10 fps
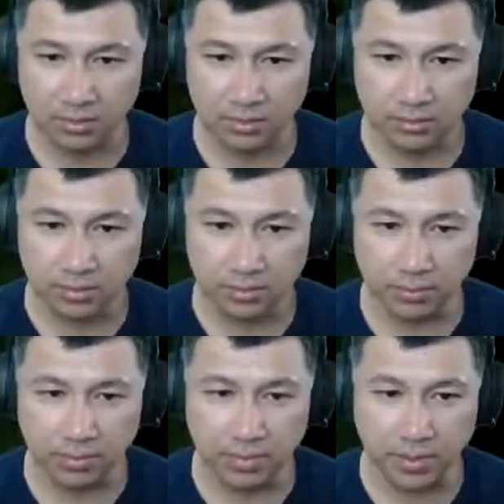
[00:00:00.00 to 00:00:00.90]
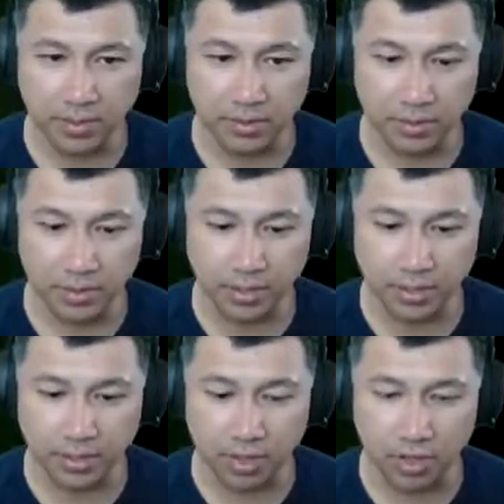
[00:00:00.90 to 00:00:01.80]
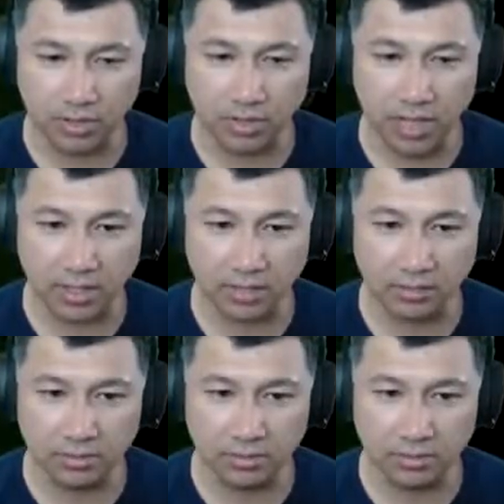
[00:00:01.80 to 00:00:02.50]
So we were contact now.